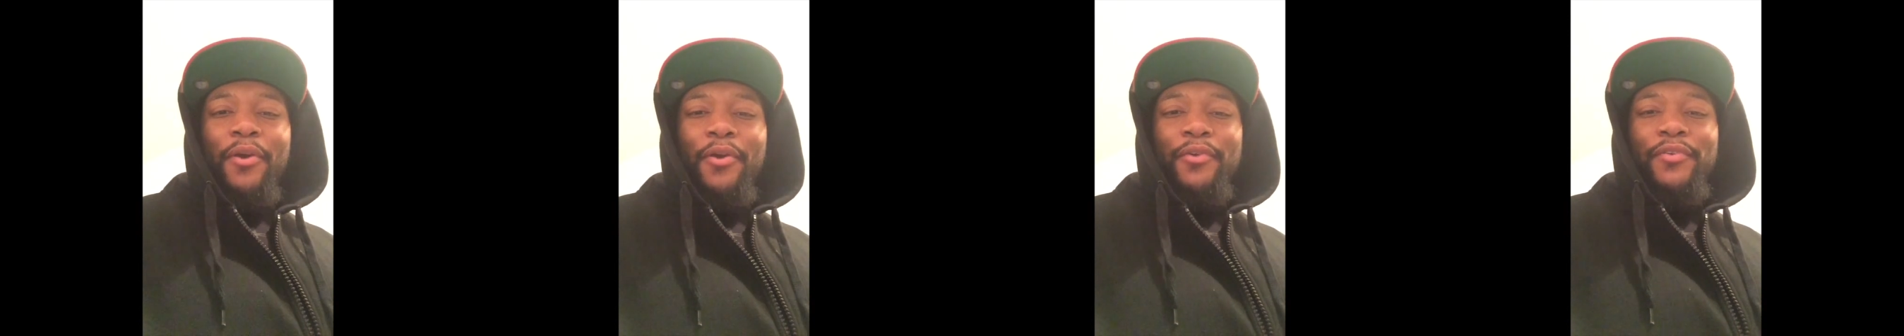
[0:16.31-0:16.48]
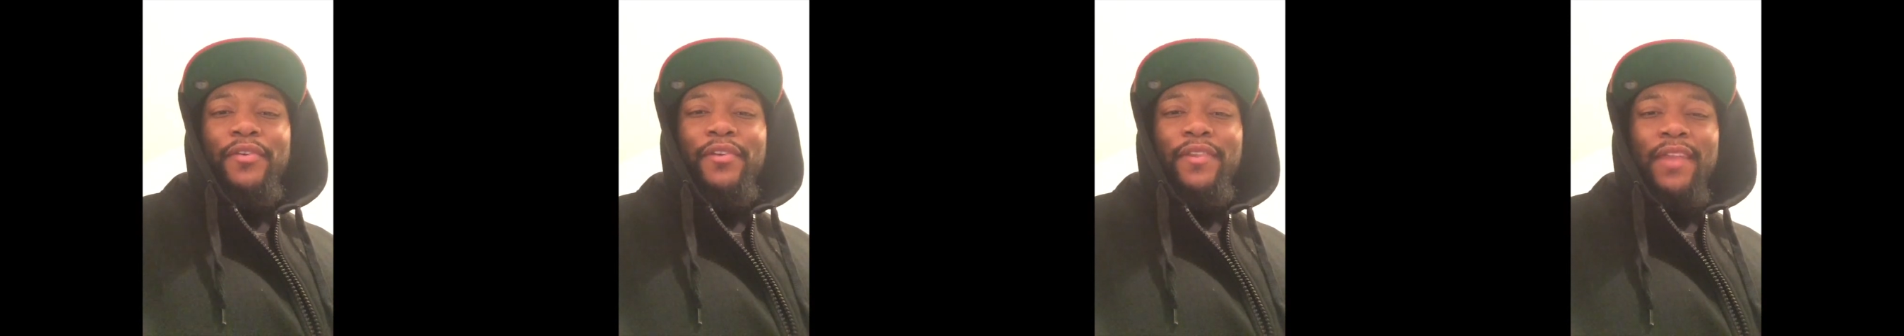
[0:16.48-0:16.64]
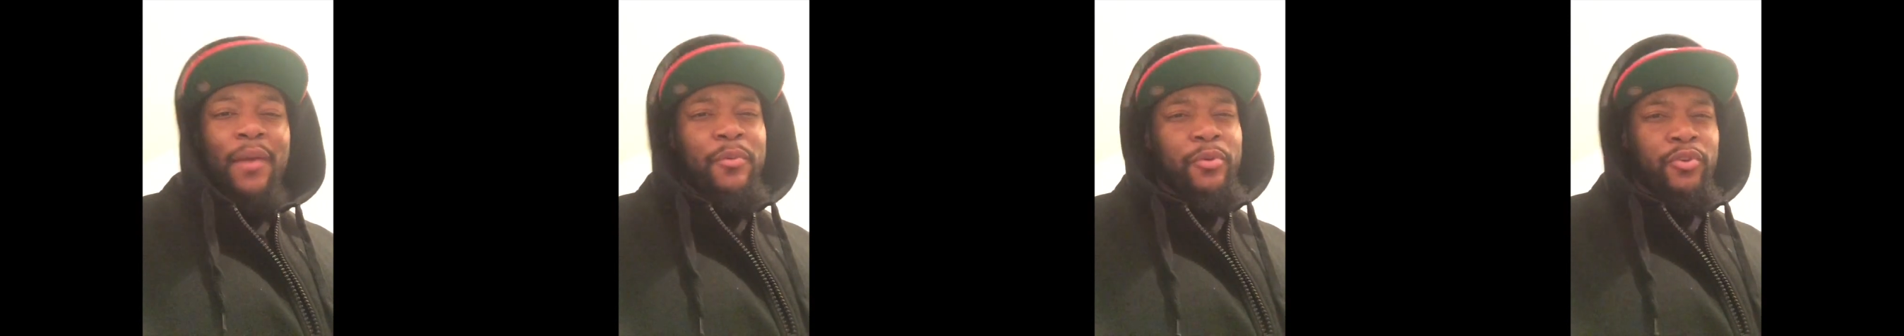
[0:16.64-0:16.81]

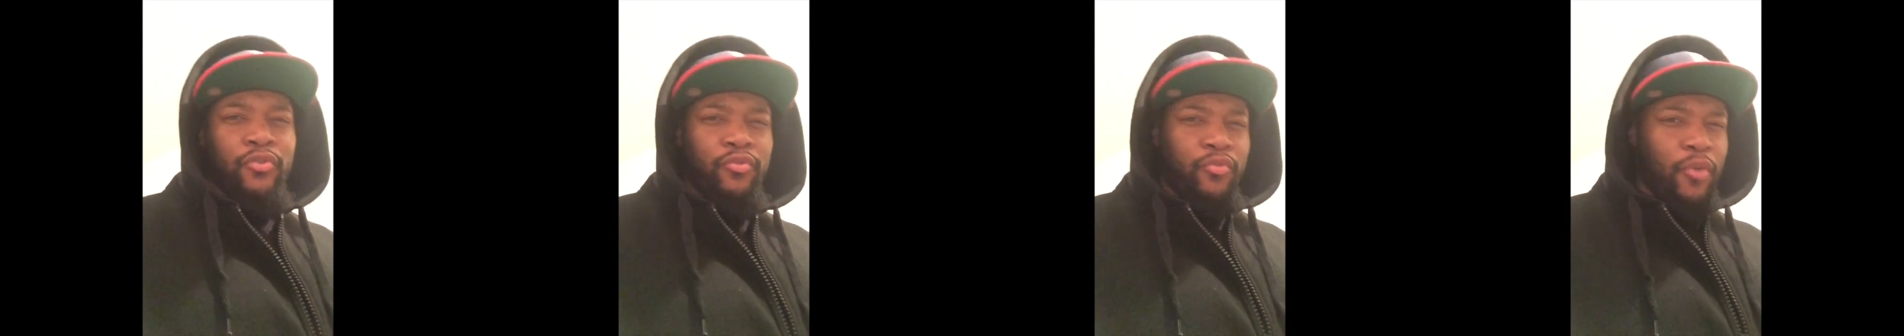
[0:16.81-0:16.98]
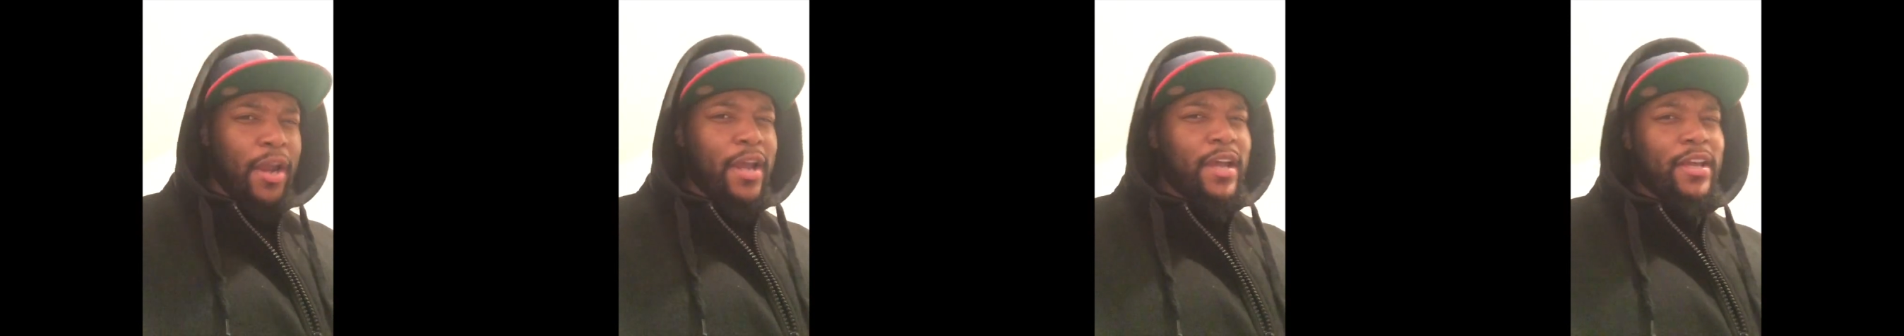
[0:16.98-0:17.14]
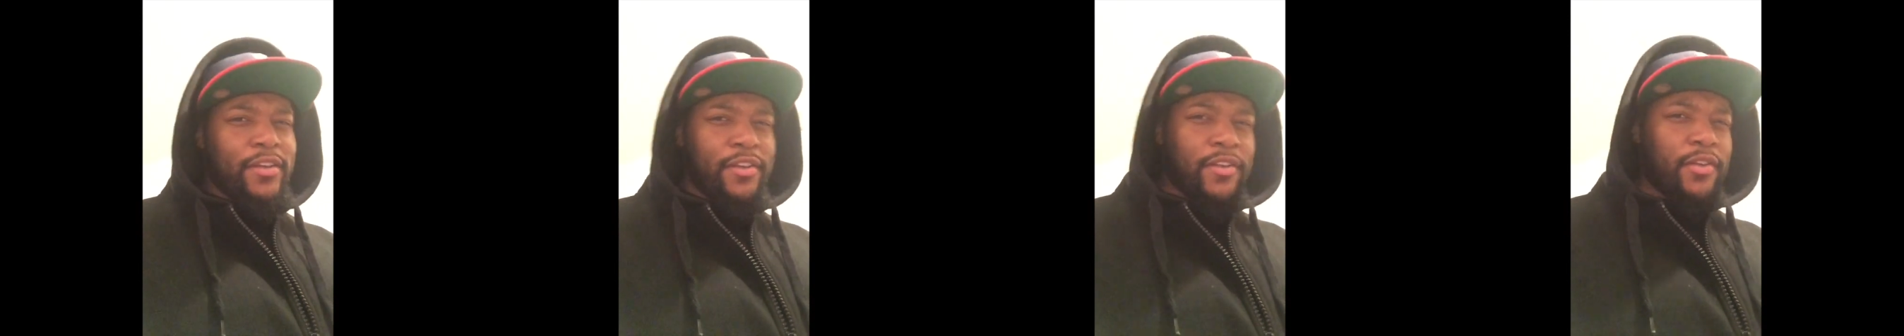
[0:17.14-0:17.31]
person that was
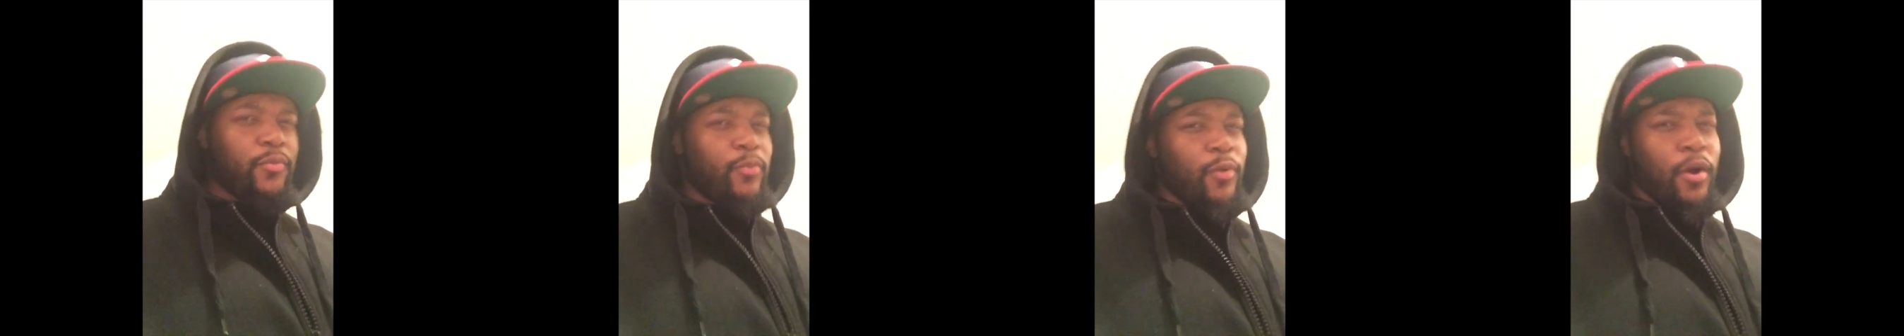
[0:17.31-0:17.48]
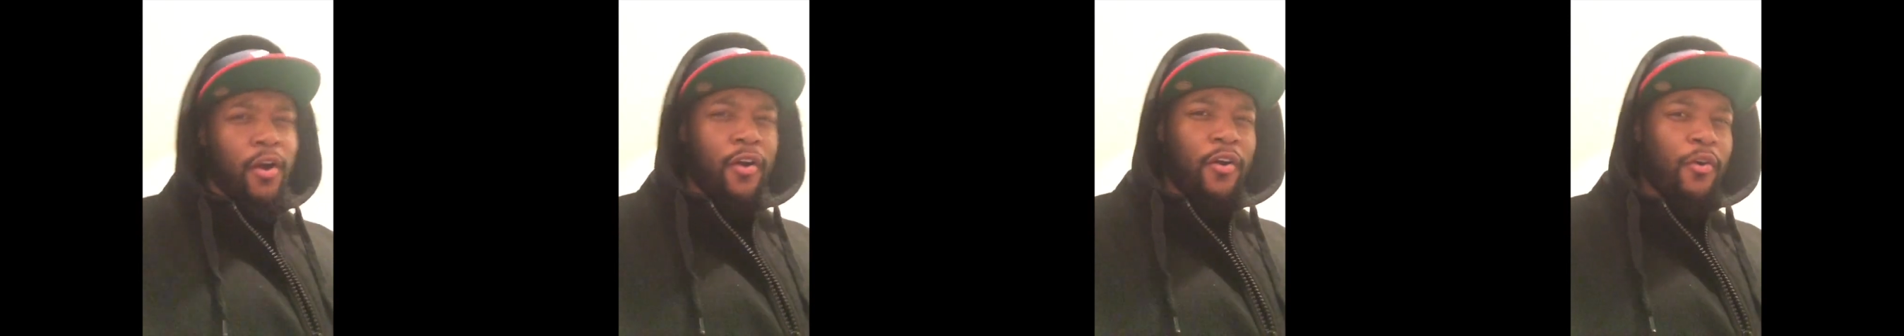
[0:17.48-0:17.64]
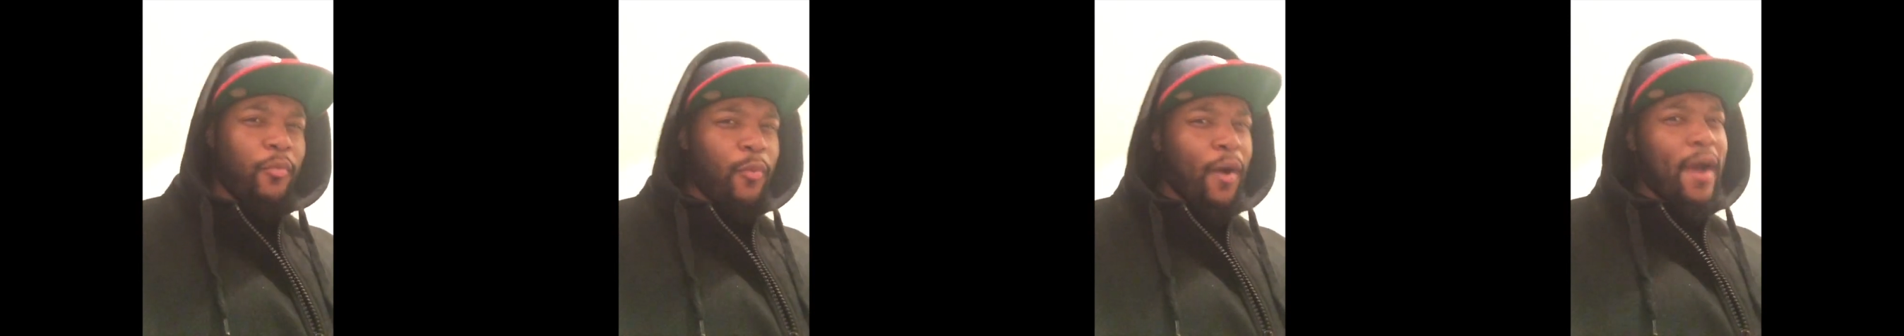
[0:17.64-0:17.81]
raised
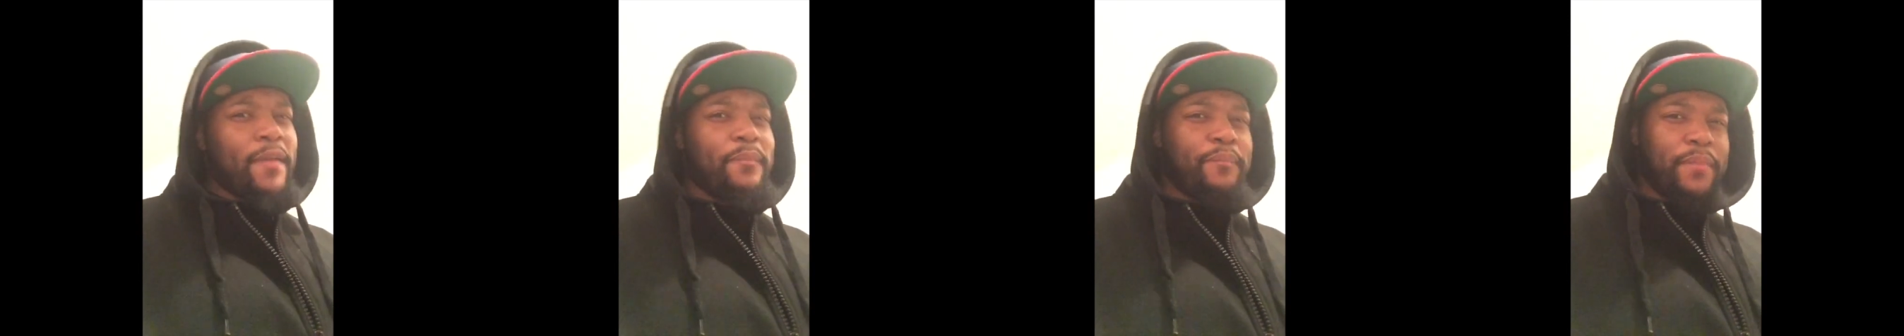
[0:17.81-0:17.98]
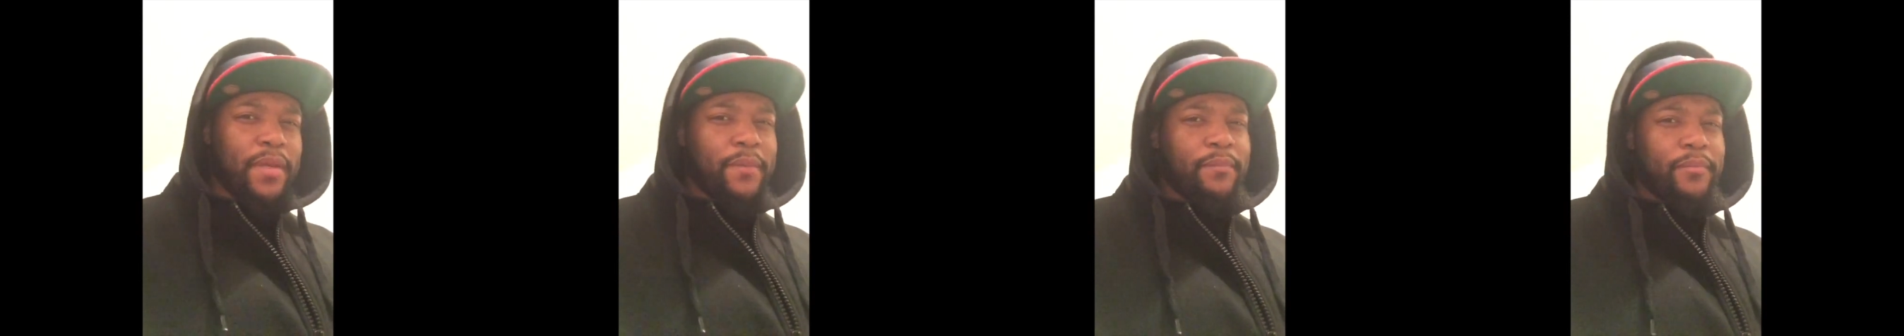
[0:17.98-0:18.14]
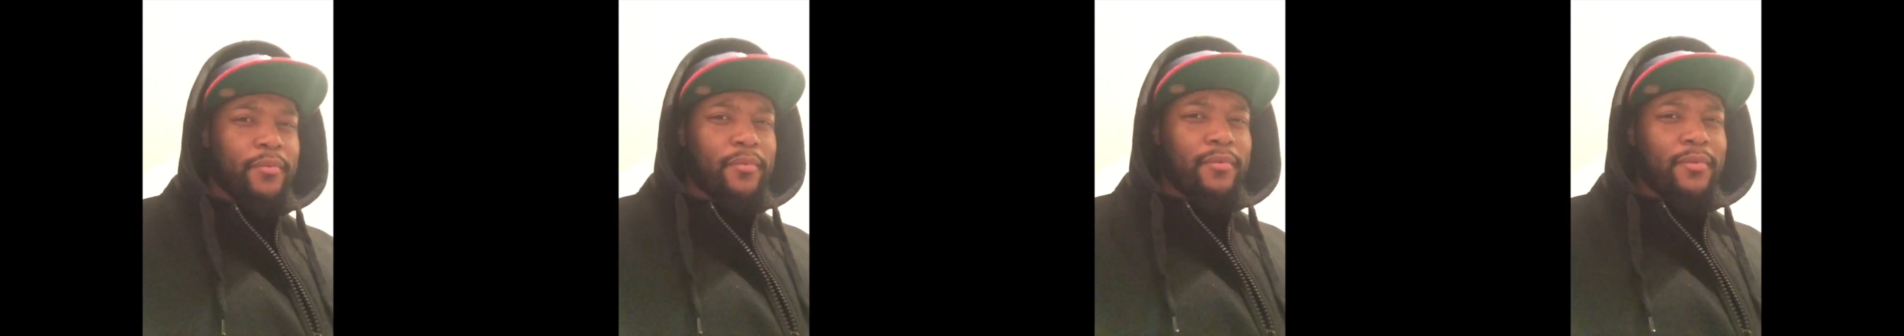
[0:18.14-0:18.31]
around white
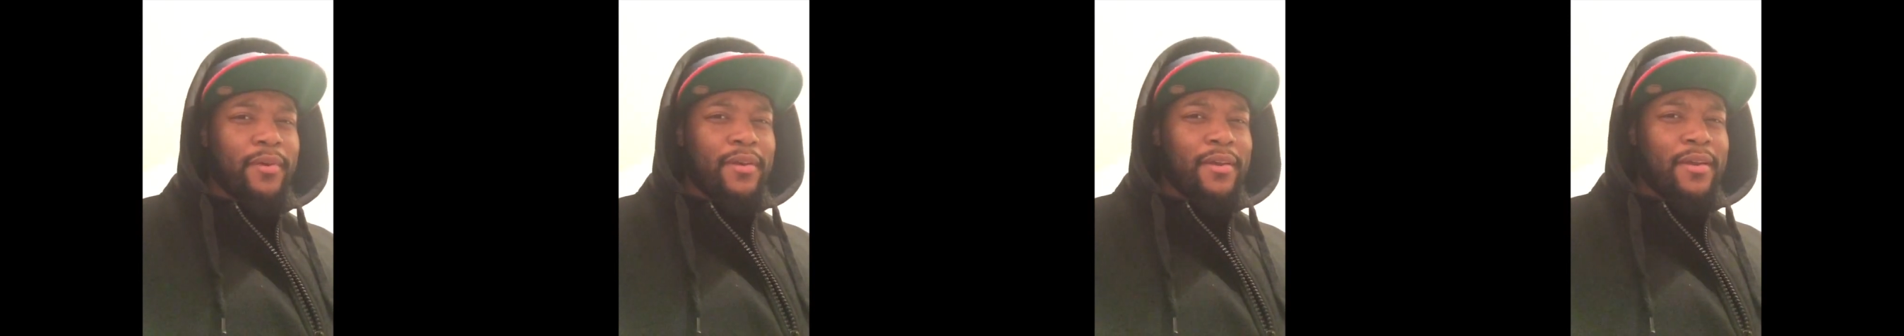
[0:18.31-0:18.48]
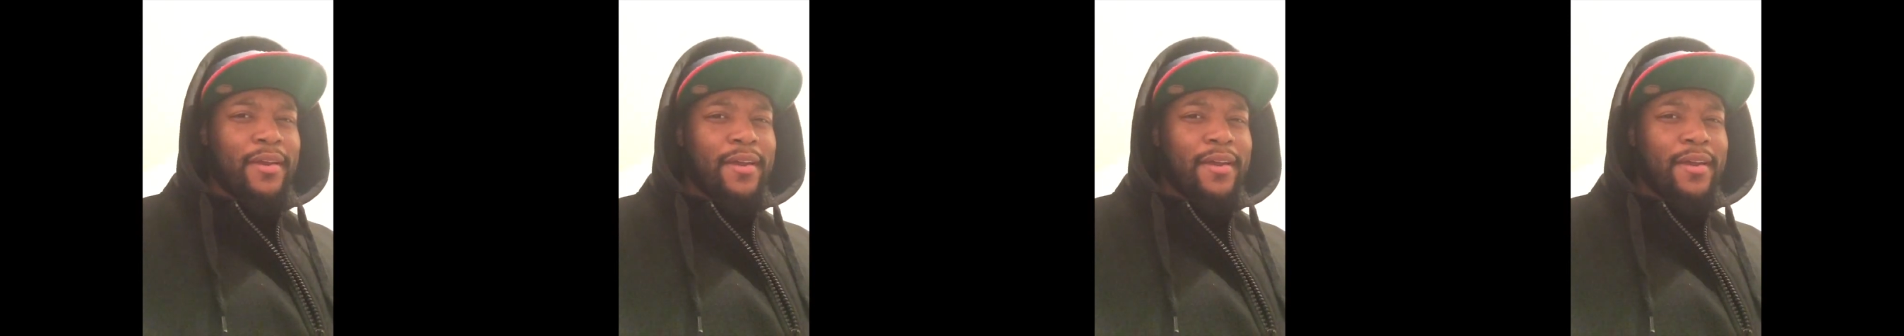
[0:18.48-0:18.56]
people,